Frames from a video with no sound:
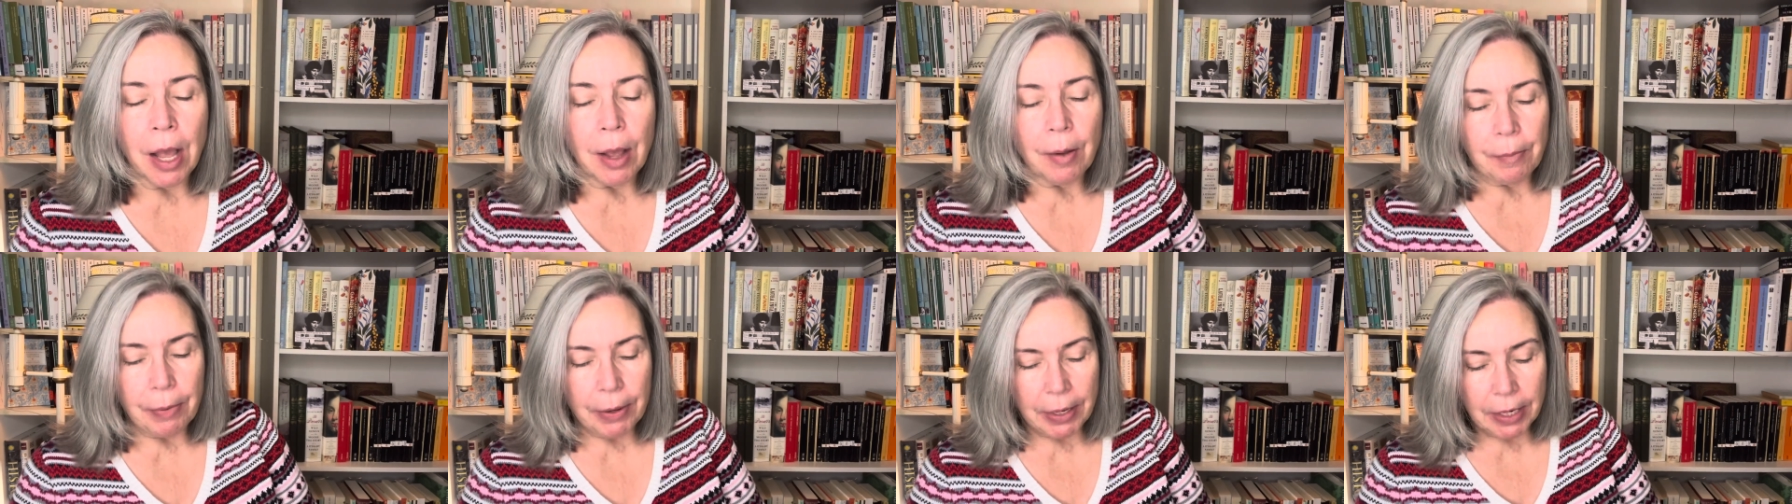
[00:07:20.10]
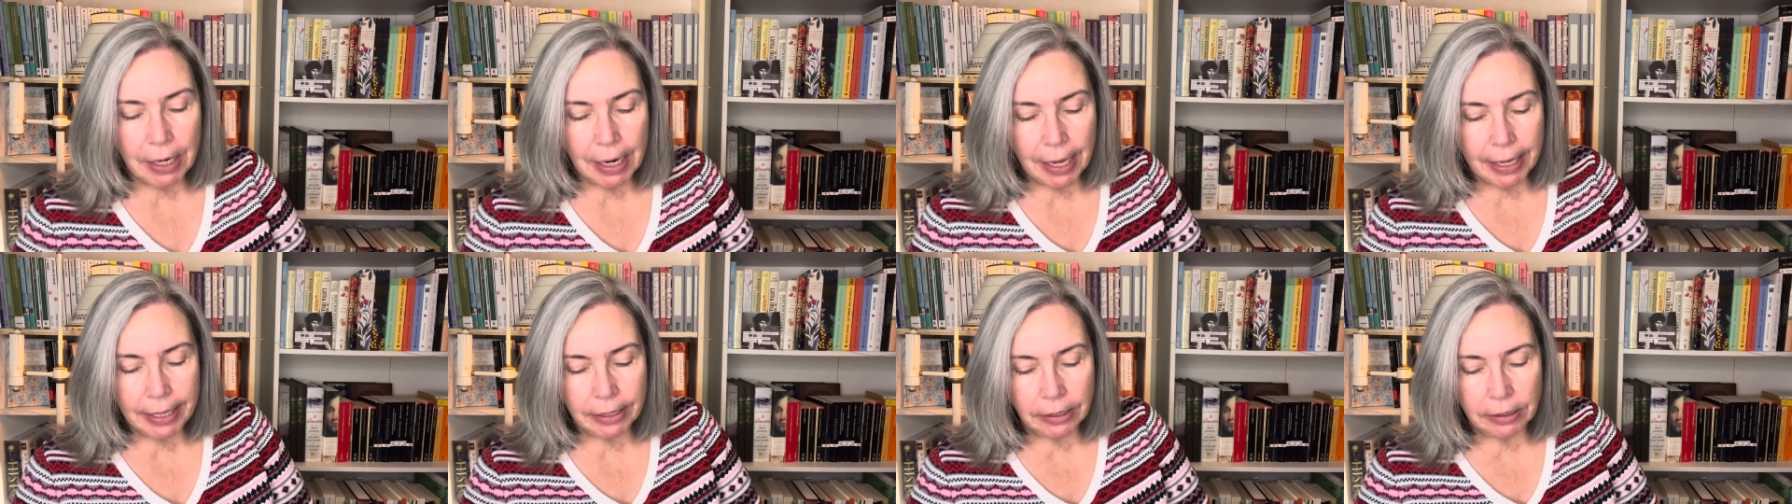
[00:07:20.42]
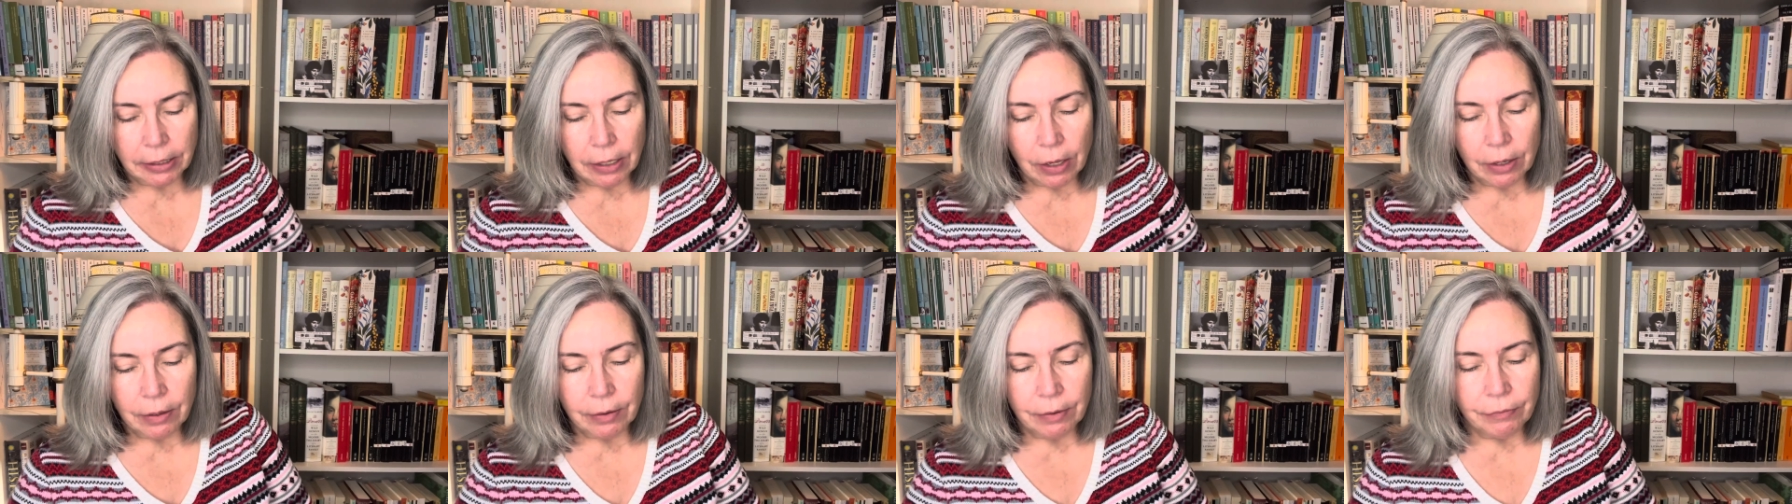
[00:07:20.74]
But I
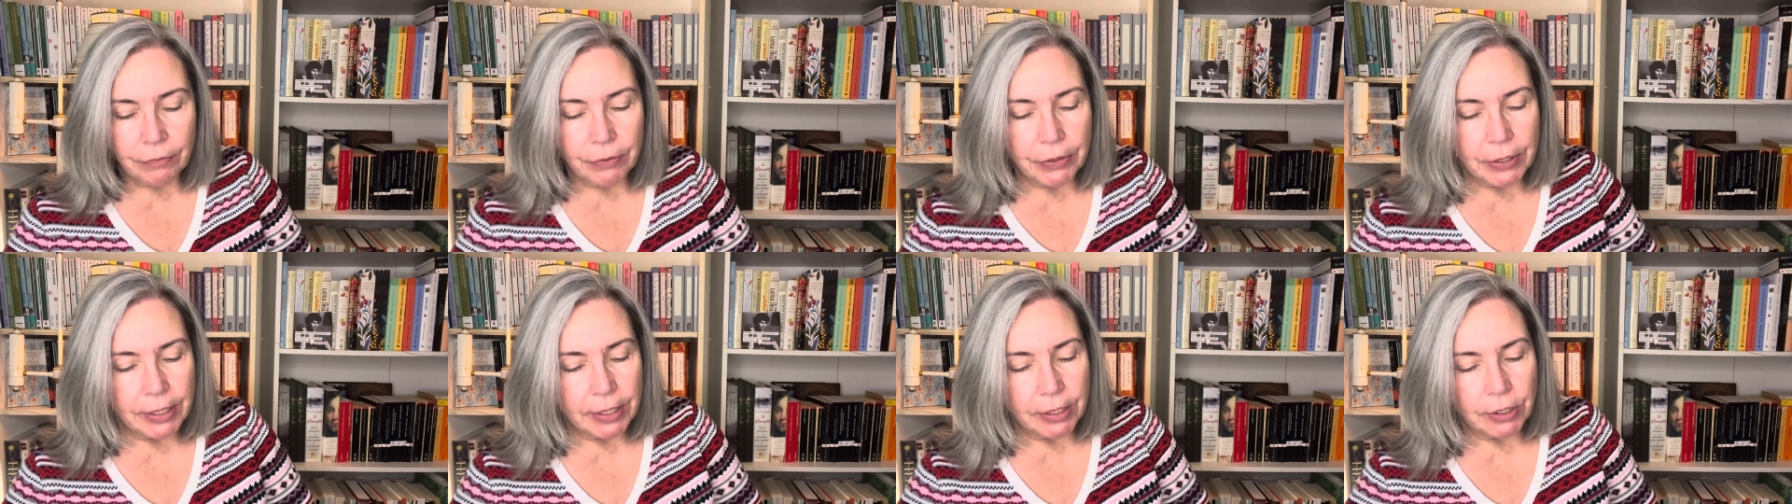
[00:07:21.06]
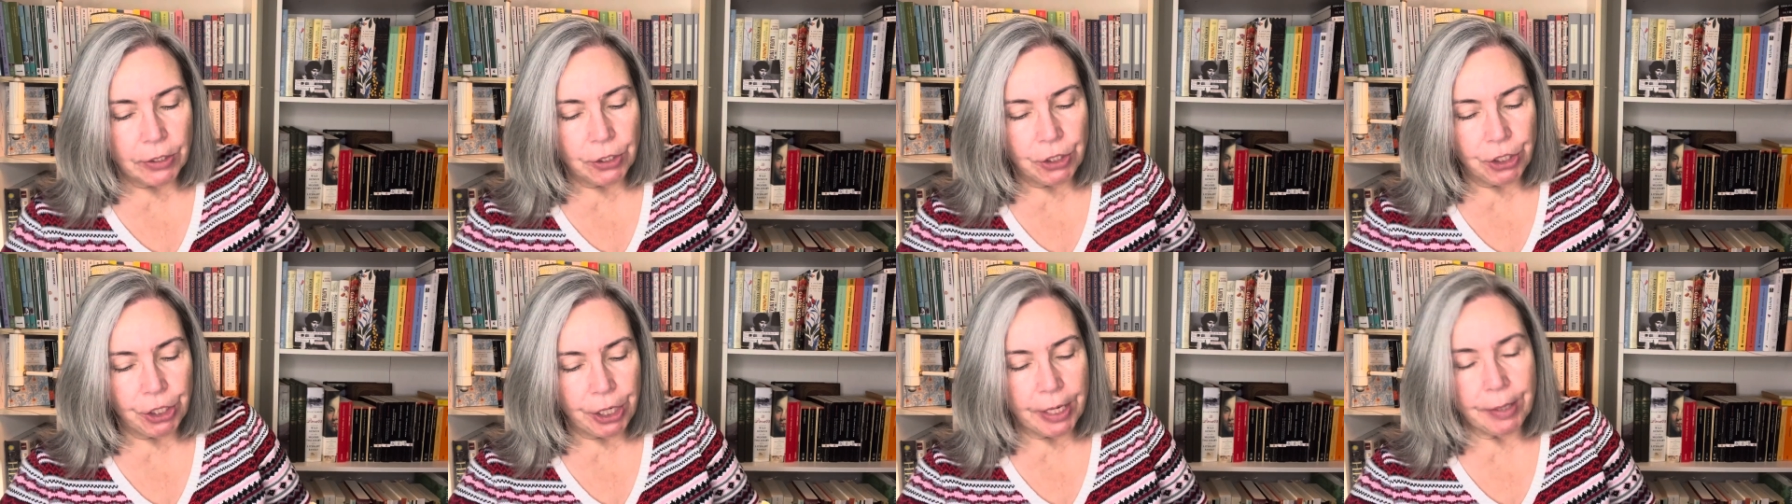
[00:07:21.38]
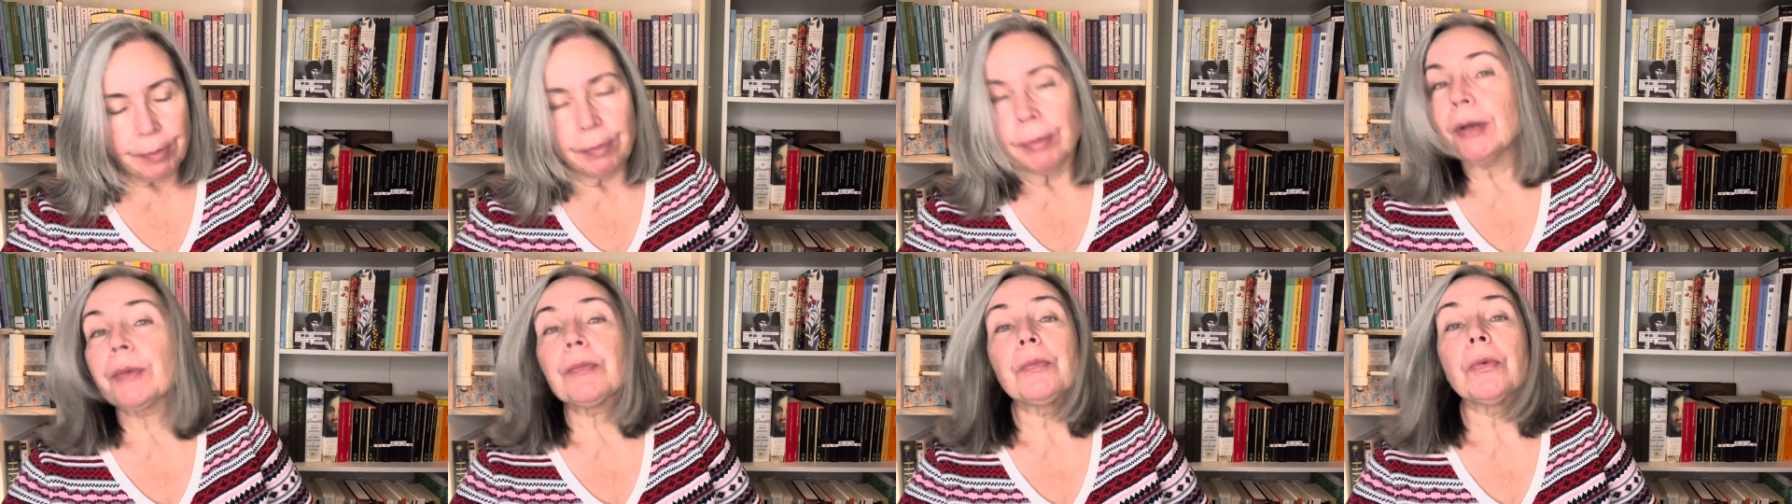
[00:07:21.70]
love these
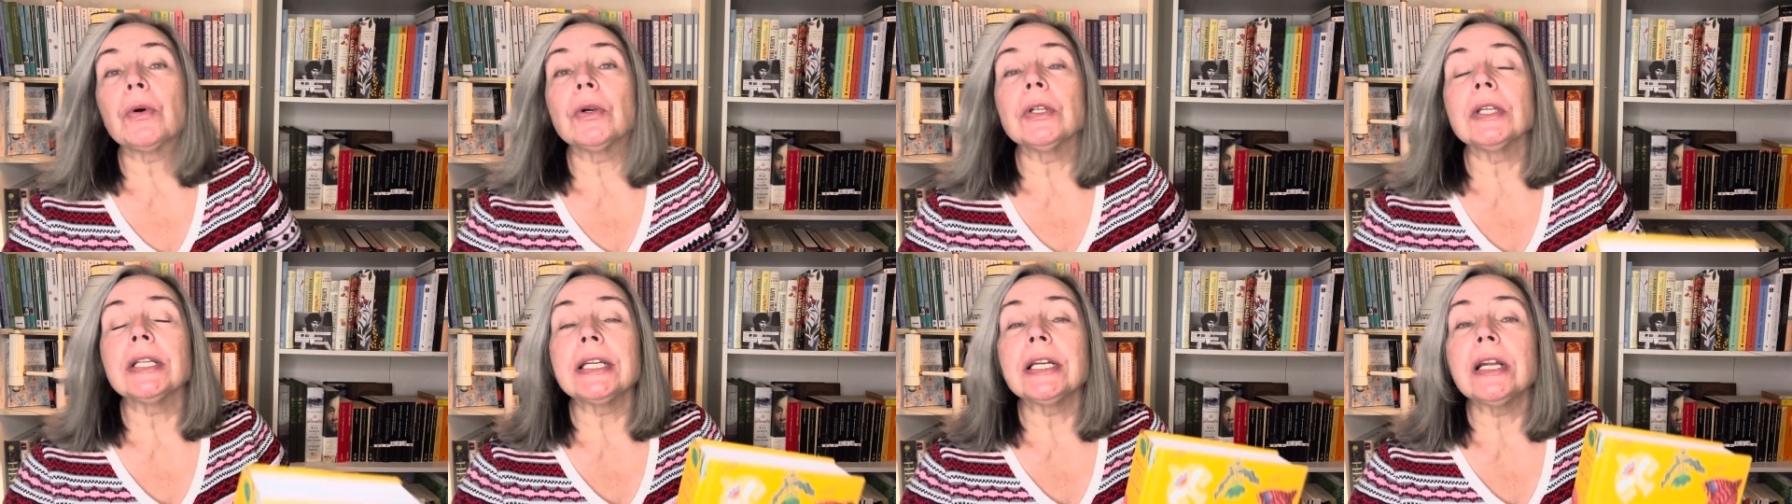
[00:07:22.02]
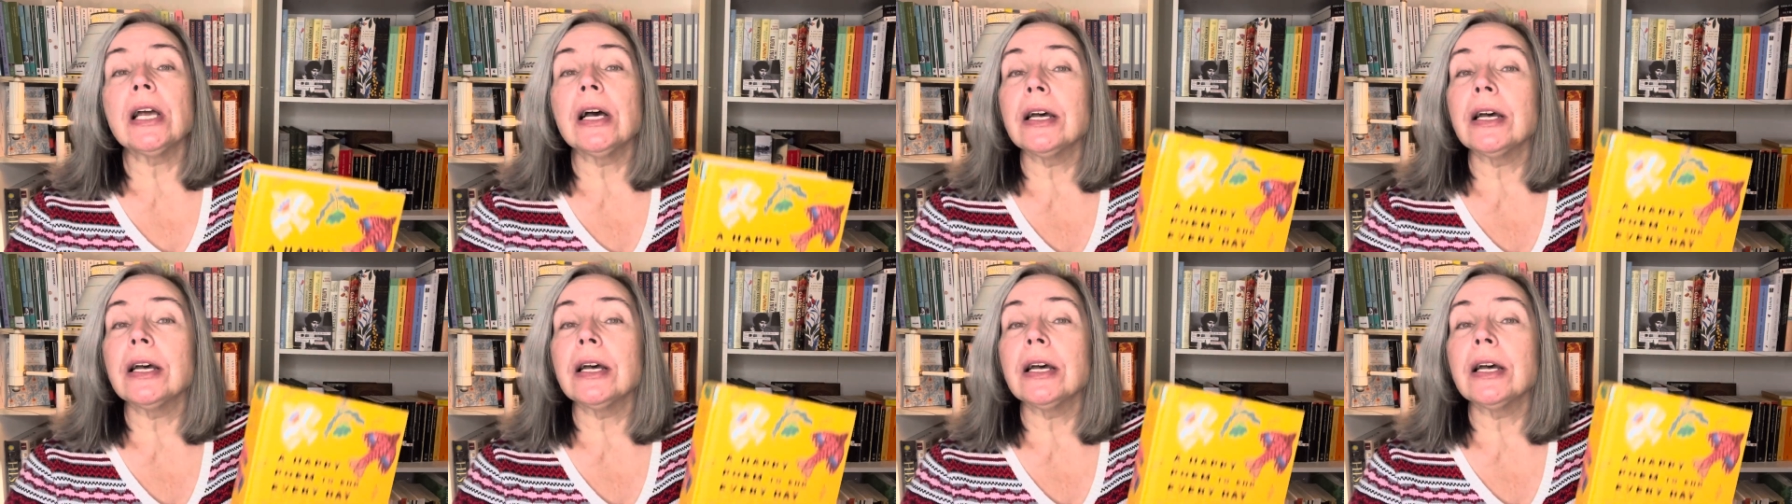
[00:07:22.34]
Jane McMorland